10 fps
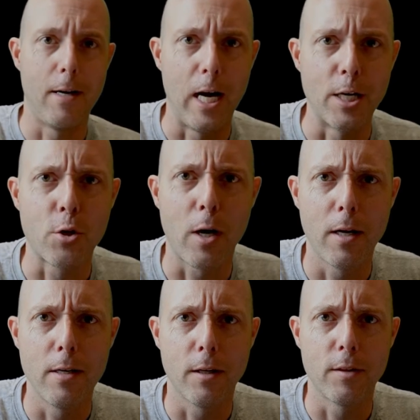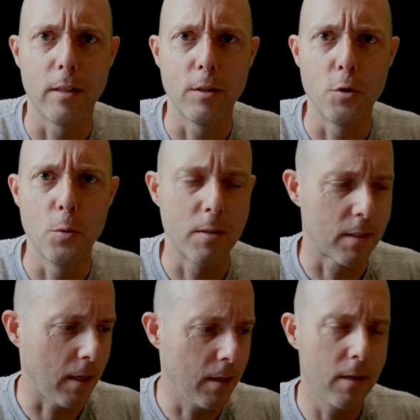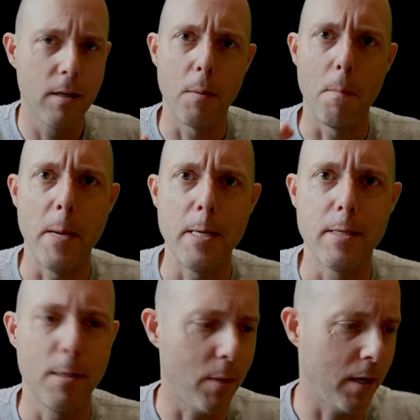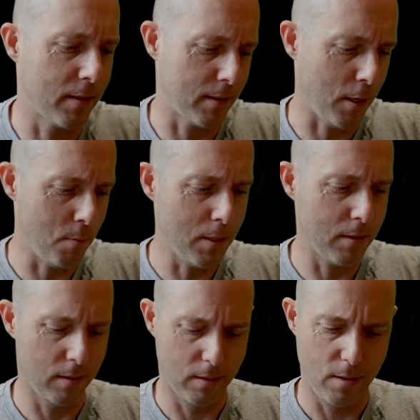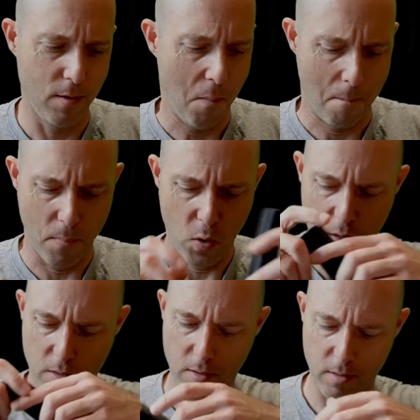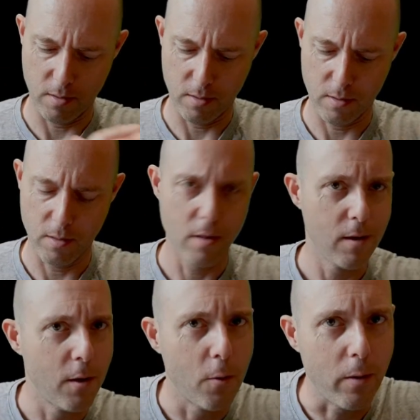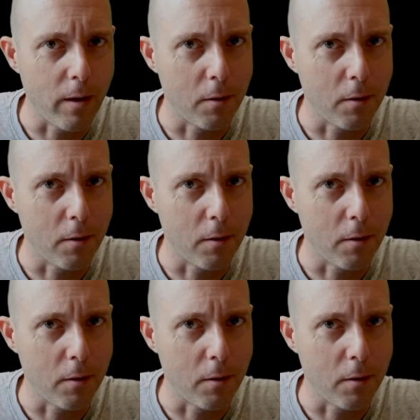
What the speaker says: I try not to get too excited, maintain my excitement, but wow,